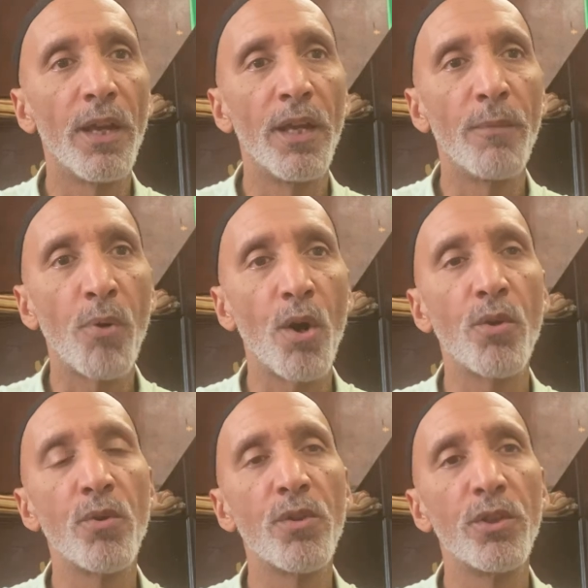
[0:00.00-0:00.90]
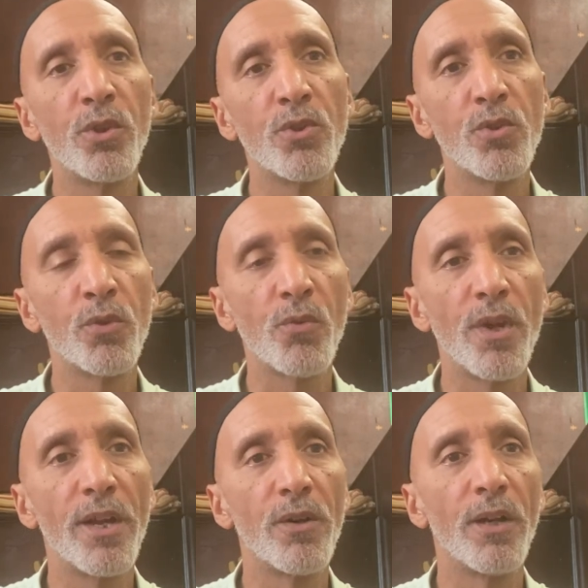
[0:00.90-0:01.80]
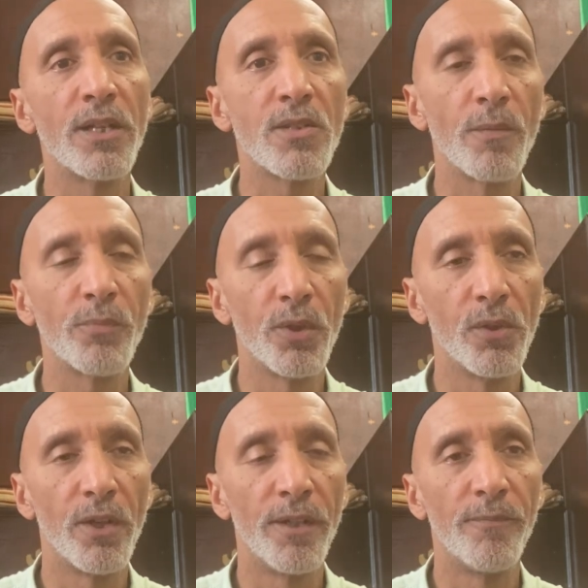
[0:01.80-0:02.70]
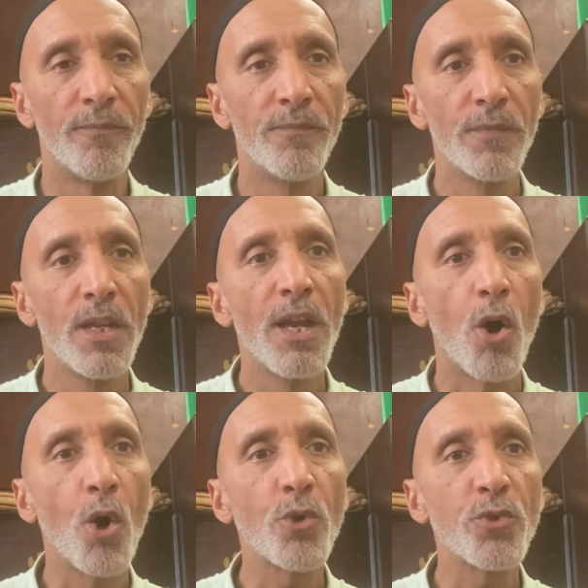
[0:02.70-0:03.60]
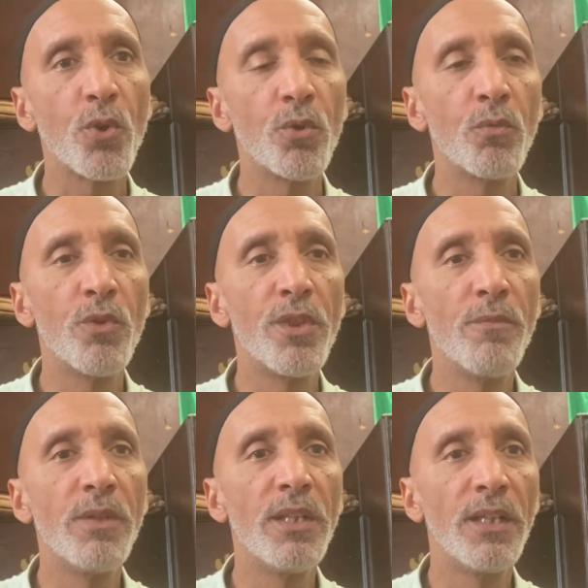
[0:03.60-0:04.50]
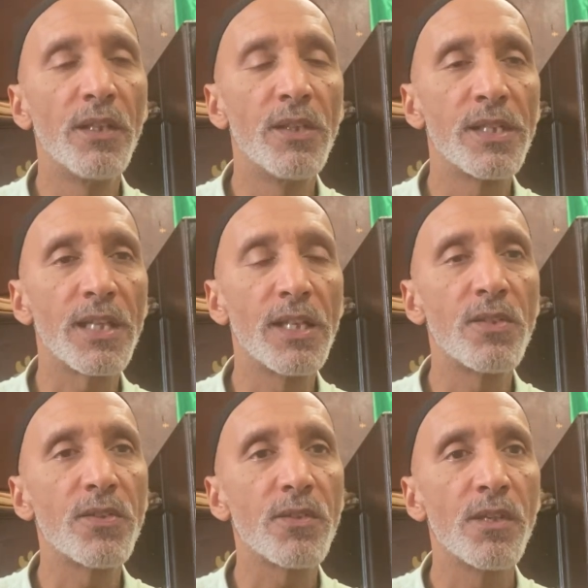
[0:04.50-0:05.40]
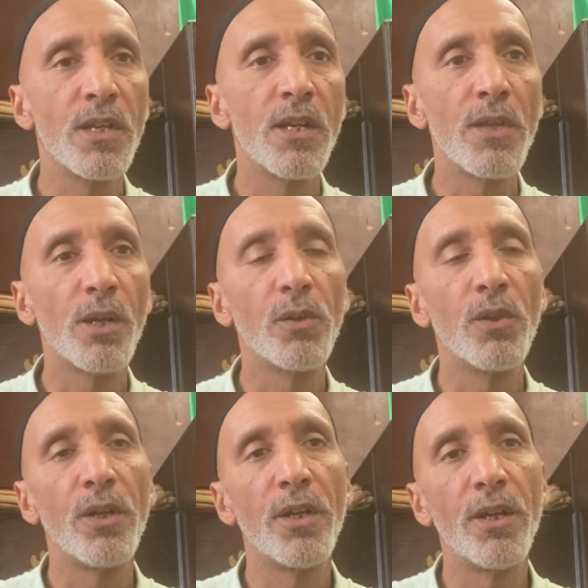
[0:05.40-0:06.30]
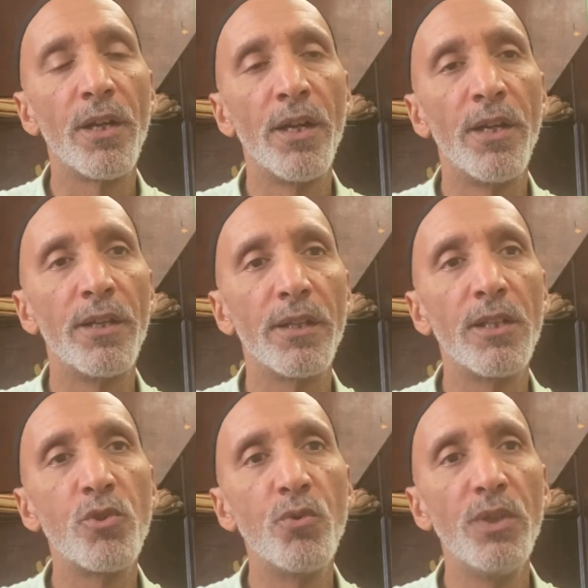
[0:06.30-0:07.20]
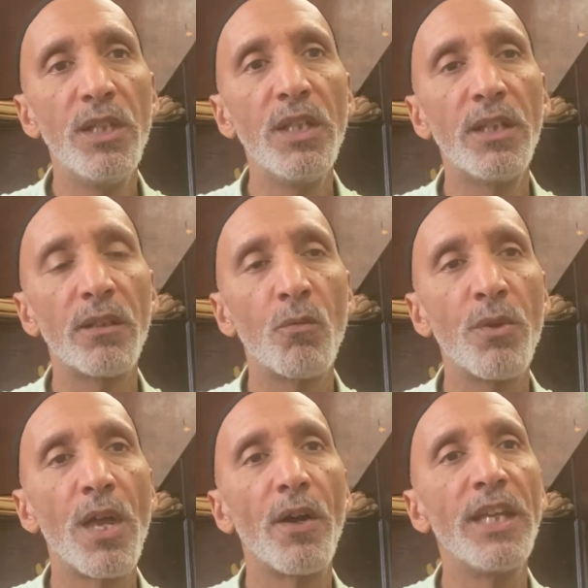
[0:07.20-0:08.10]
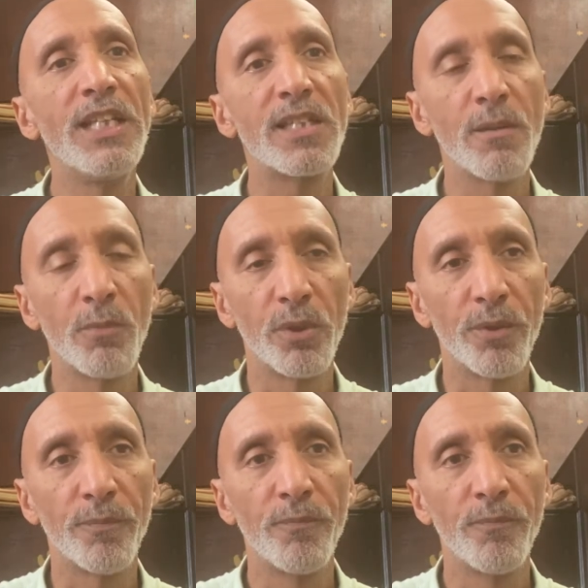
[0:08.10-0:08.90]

a partner, that there's no creator except Allah. Also, with the meaning in the sense that Allah is unique without any similar.